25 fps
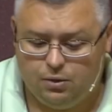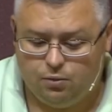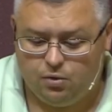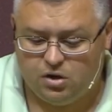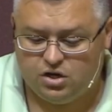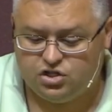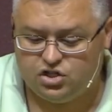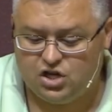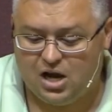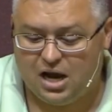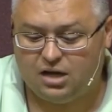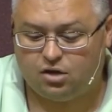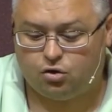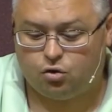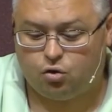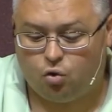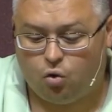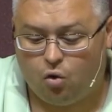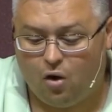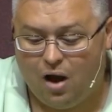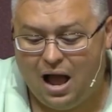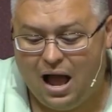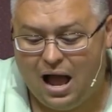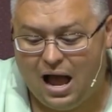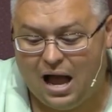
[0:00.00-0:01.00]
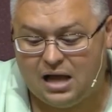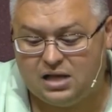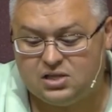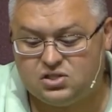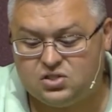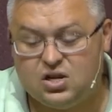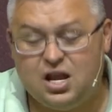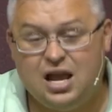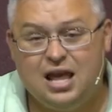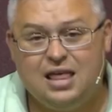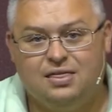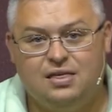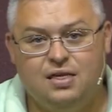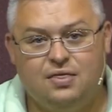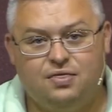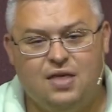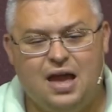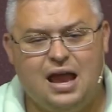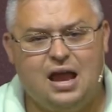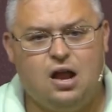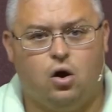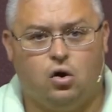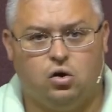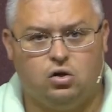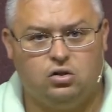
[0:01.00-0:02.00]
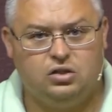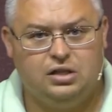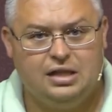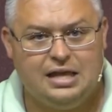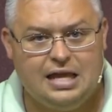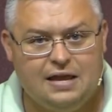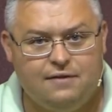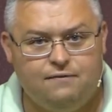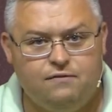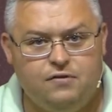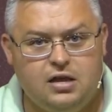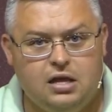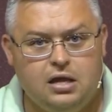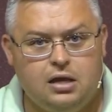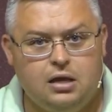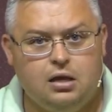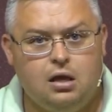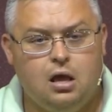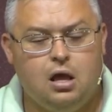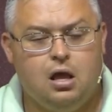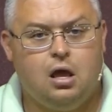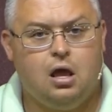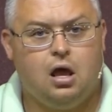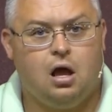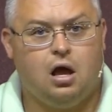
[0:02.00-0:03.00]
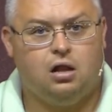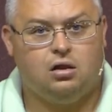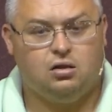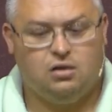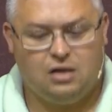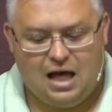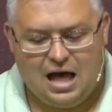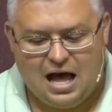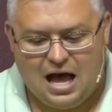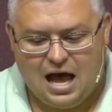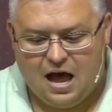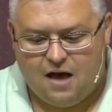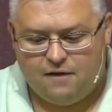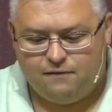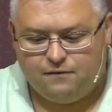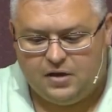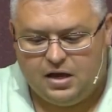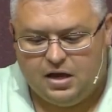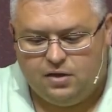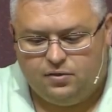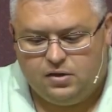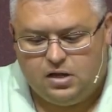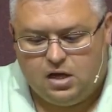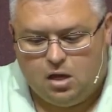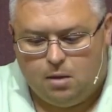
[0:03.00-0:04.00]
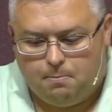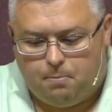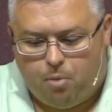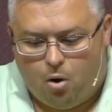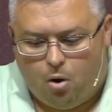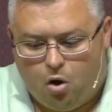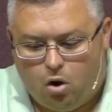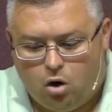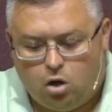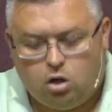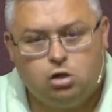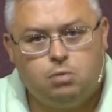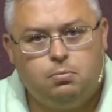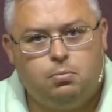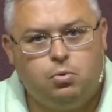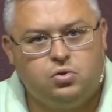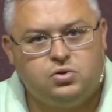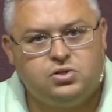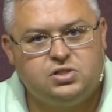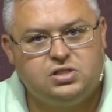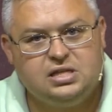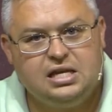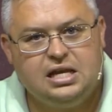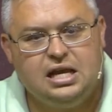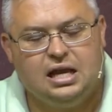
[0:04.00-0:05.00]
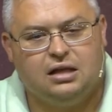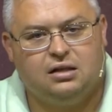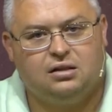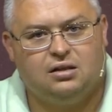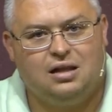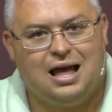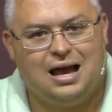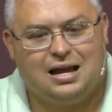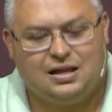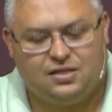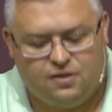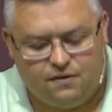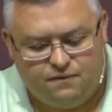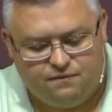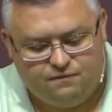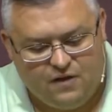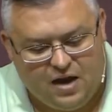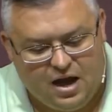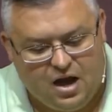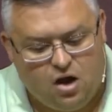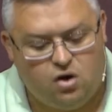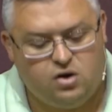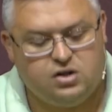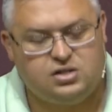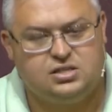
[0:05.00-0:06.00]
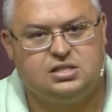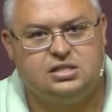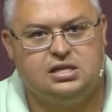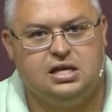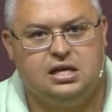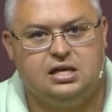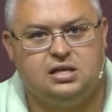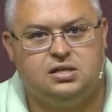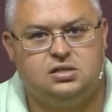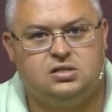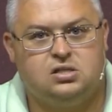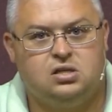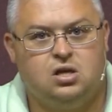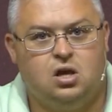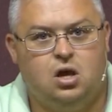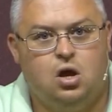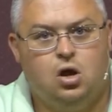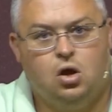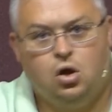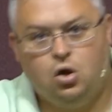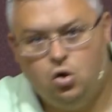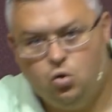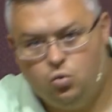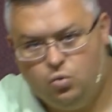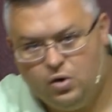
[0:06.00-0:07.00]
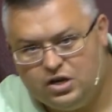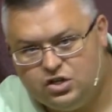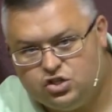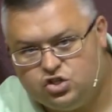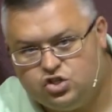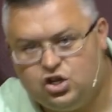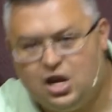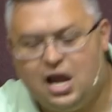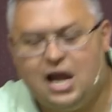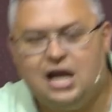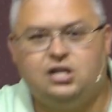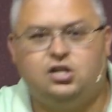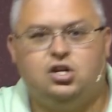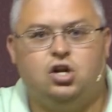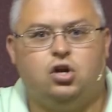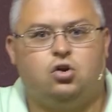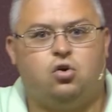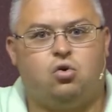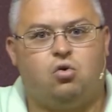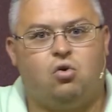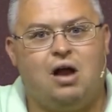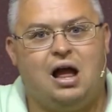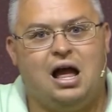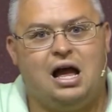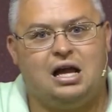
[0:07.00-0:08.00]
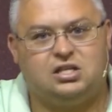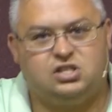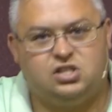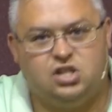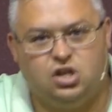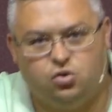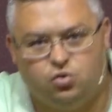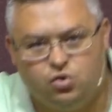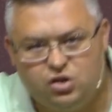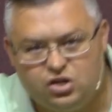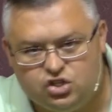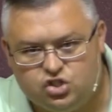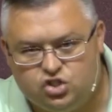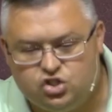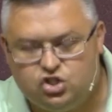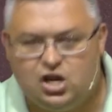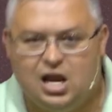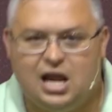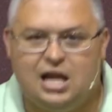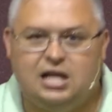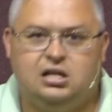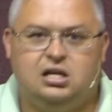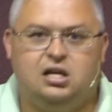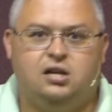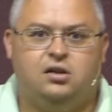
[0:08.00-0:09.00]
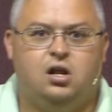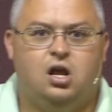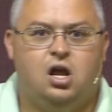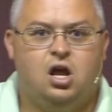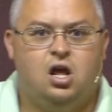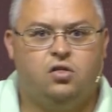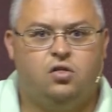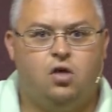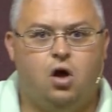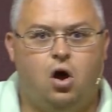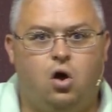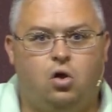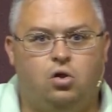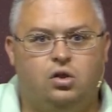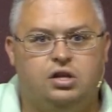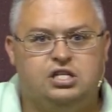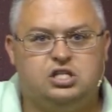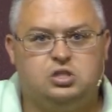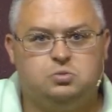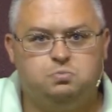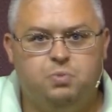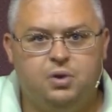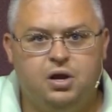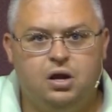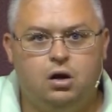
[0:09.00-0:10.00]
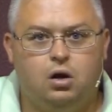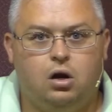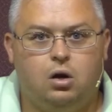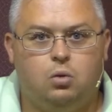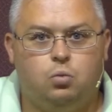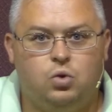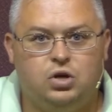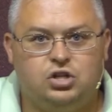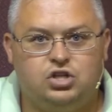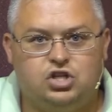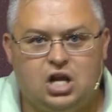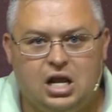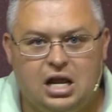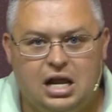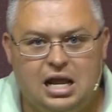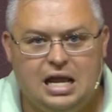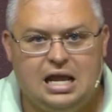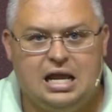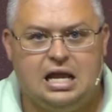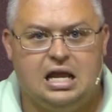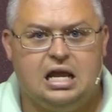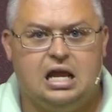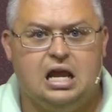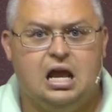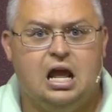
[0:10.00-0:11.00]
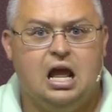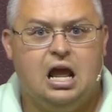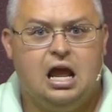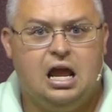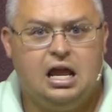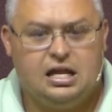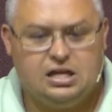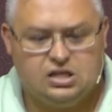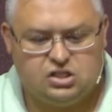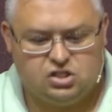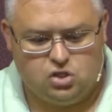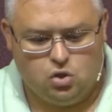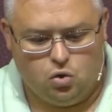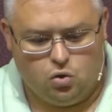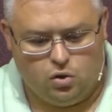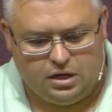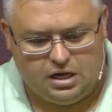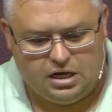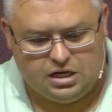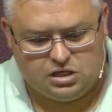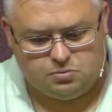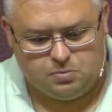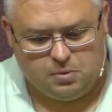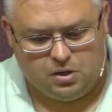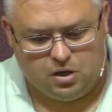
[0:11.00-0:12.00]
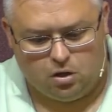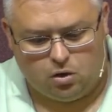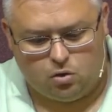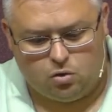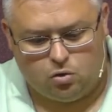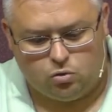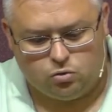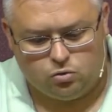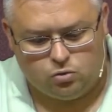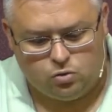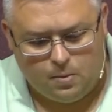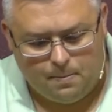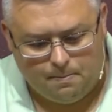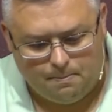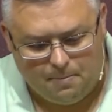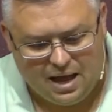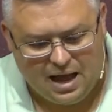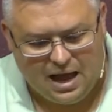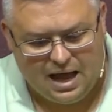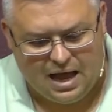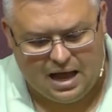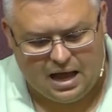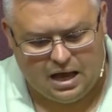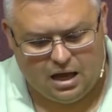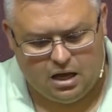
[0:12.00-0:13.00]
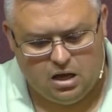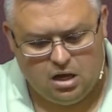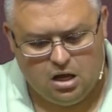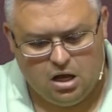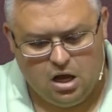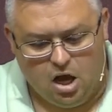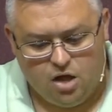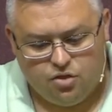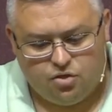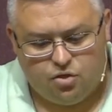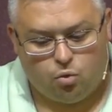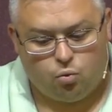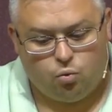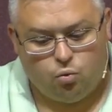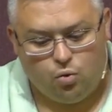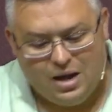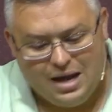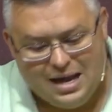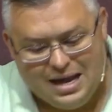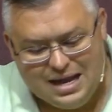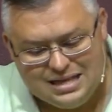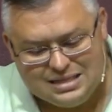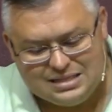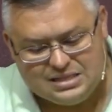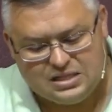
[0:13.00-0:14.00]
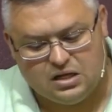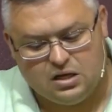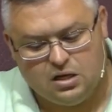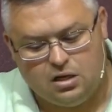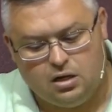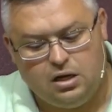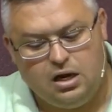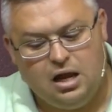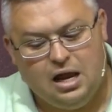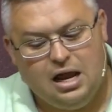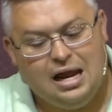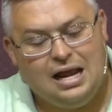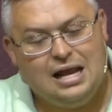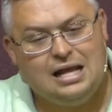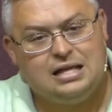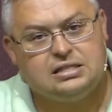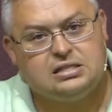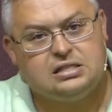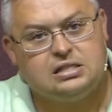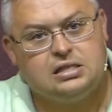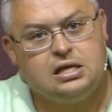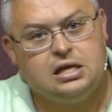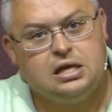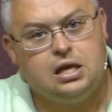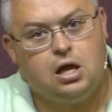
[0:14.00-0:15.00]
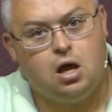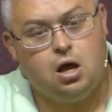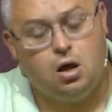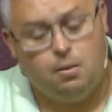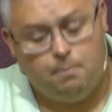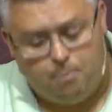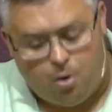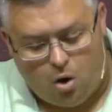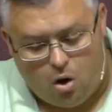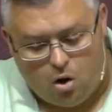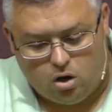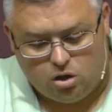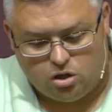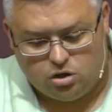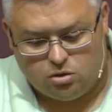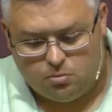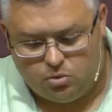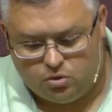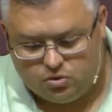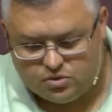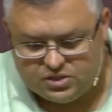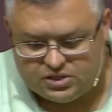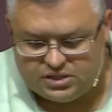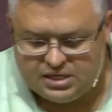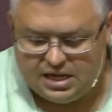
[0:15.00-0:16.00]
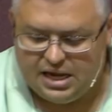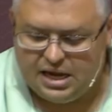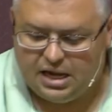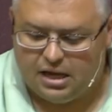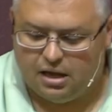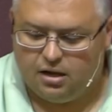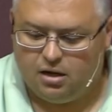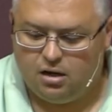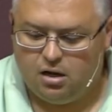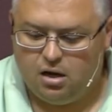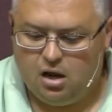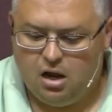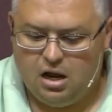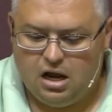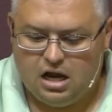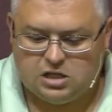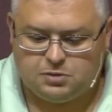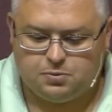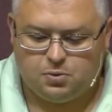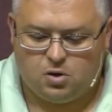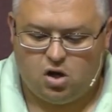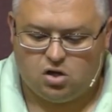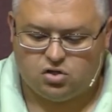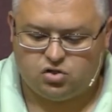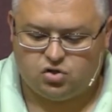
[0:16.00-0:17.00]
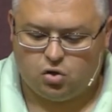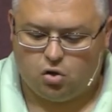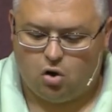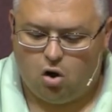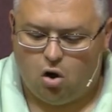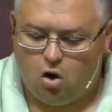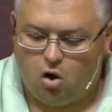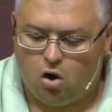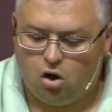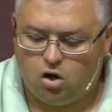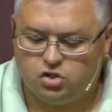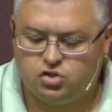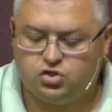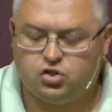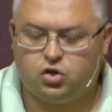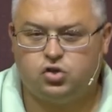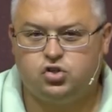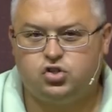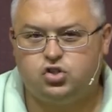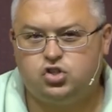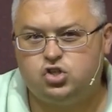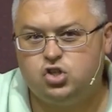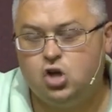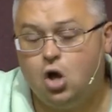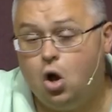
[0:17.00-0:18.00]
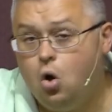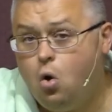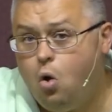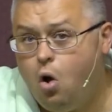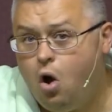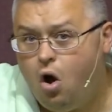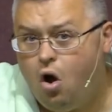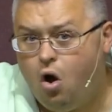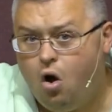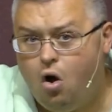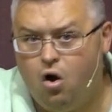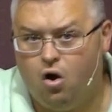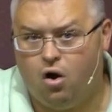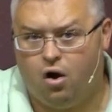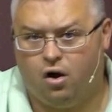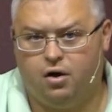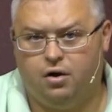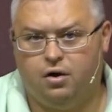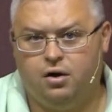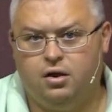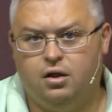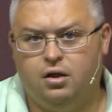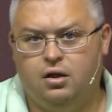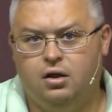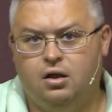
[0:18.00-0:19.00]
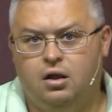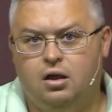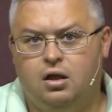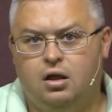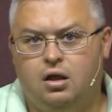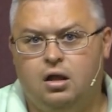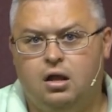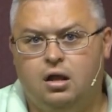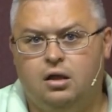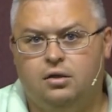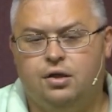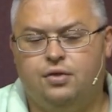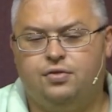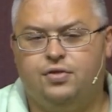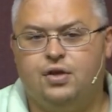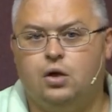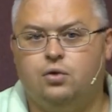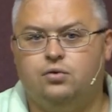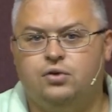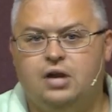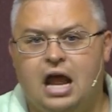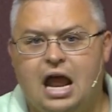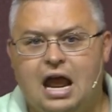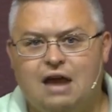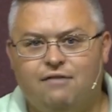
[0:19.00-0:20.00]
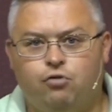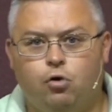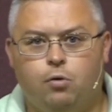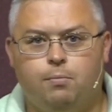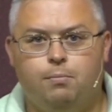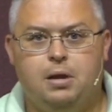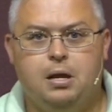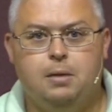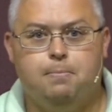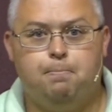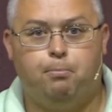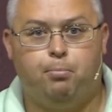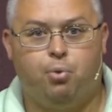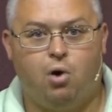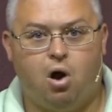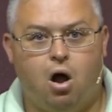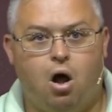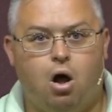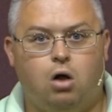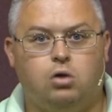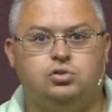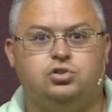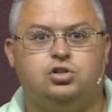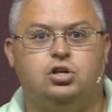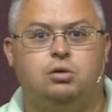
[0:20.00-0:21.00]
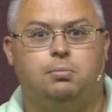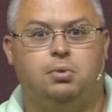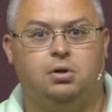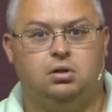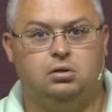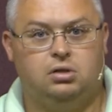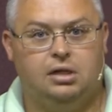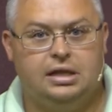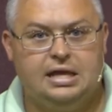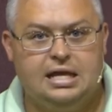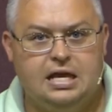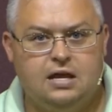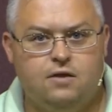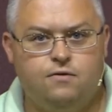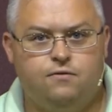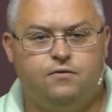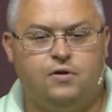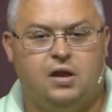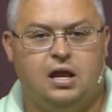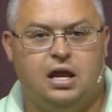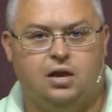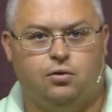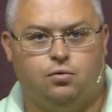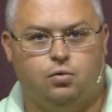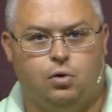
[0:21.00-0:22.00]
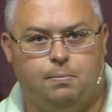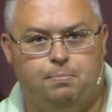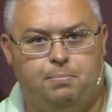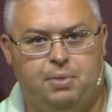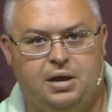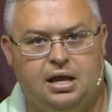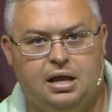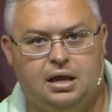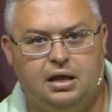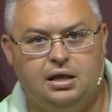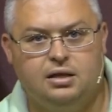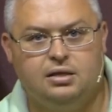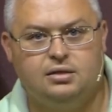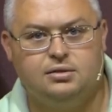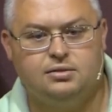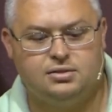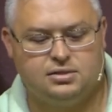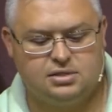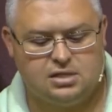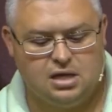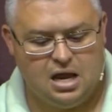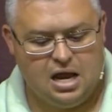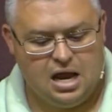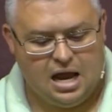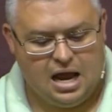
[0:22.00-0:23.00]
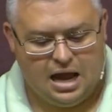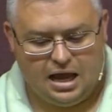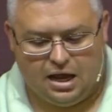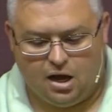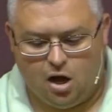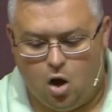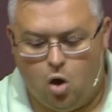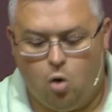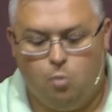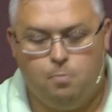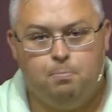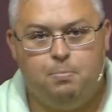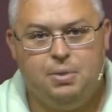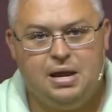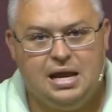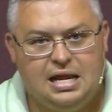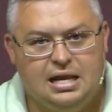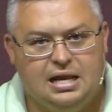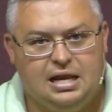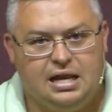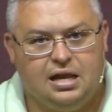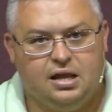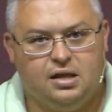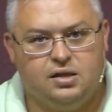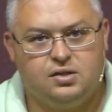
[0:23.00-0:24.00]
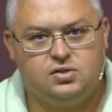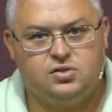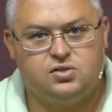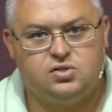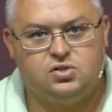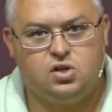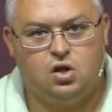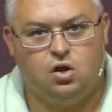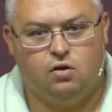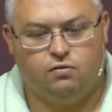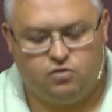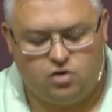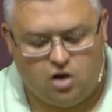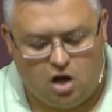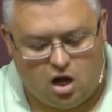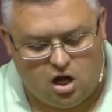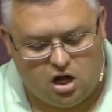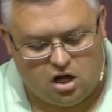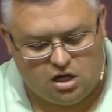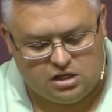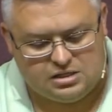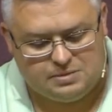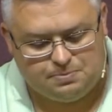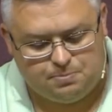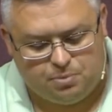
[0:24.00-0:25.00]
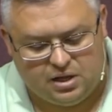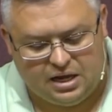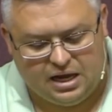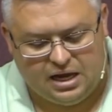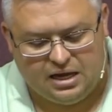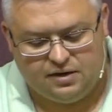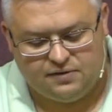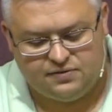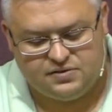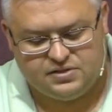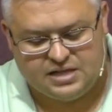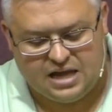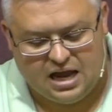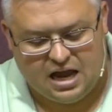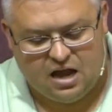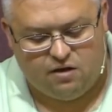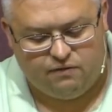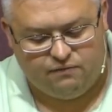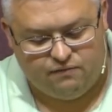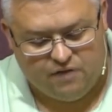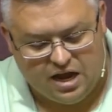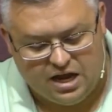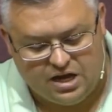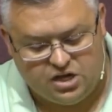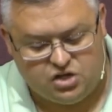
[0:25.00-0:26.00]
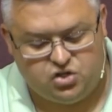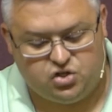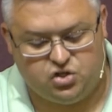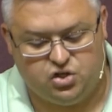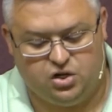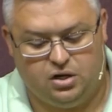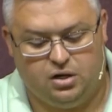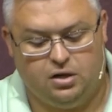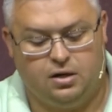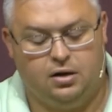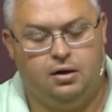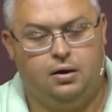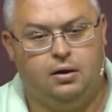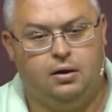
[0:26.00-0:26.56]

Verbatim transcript: reject Christ, then they are living a life in the unpardonable sin like the Pharisees who rejected Christ and rejected the Holy Spirit, which he is doing his miracles by. The reason it's the unpardonable sin is because their hearts are so hard that they'll never be brought to belief and repentance and obedience of God's plan of salvation.